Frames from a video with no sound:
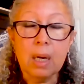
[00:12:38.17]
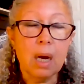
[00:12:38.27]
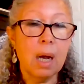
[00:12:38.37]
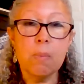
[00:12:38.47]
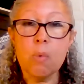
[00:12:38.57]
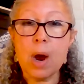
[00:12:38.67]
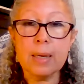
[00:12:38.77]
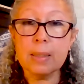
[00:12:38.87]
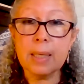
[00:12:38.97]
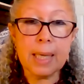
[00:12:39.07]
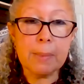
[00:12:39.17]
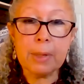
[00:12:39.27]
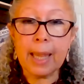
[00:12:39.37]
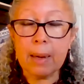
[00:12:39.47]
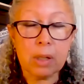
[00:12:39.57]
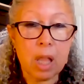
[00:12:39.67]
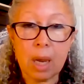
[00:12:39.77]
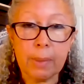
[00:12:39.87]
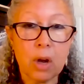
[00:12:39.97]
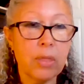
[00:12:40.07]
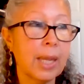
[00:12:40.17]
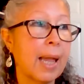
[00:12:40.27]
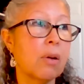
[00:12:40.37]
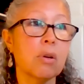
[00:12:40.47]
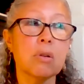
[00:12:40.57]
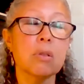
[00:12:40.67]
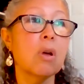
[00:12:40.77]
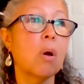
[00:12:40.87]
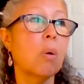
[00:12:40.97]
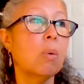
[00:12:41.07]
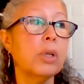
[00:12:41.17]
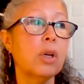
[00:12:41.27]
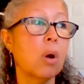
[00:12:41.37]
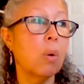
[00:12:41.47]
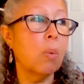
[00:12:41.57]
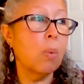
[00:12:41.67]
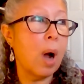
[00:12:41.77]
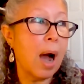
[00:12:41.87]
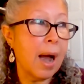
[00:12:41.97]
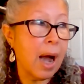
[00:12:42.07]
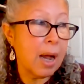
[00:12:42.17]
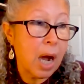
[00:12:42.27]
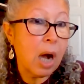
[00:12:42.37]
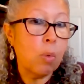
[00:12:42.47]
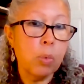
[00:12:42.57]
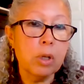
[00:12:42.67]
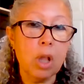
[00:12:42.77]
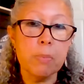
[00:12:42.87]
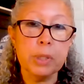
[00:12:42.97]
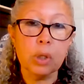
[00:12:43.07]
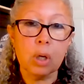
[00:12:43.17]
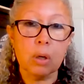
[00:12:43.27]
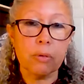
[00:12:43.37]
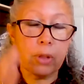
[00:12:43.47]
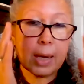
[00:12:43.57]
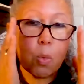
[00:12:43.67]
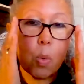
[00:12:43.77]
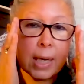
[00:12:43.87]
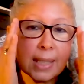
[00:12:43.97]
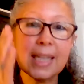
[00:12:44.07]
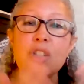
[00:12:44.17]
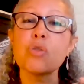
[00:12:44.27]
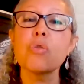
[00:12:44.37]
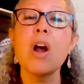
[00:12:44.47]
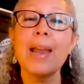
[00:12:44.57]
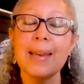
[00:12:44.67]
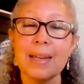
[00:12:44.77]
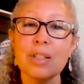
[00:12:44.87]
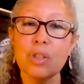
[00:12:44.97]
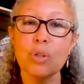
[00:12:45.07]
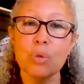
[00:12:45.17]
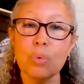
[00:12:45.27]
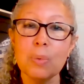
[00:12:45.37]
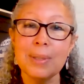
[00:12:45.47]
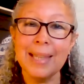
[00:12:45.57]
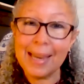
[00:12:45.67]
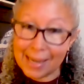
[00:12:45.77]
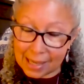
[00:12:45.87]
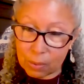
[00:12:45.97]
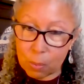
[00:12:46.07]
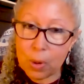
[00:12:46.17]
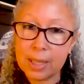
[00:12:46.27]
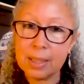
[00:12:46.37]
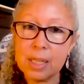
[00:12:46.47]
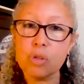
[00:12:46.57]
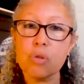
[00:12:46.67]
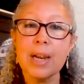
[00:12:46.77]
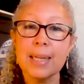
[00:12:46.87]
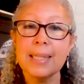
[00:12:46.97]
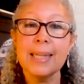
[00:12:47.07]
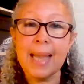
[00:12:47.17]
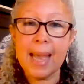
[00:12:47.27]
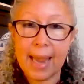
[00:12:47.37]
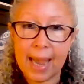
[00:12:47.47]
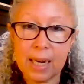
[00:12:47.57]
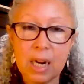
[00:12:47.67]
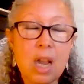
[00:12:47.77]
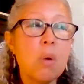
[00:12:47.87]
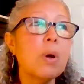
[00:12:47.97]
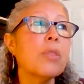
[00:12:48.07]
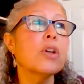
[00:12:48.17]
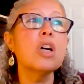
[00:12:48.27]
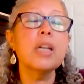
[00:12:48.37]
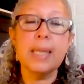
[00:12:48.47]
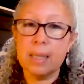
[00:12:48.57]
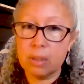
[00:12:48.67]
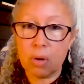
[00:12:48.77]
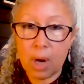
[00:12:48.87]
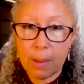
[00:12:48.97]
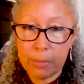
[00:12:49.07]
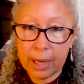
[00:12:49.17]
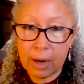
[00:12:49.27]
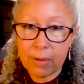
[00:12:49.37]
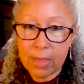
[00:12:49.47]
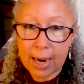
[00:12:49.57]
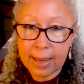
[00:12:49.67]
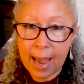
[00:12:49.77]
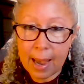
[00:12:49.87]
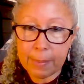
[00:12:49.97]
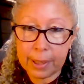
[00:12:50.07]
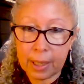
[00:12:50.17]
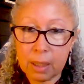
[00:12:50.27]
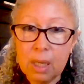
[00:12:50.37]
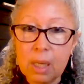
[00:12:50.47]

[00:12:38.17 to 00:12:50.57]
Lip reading: Why does he keep climbing on the counter? So I will observe, like, what is he trying to gain? What is he trying to get at? Well, the cookies are up there in that cabinet.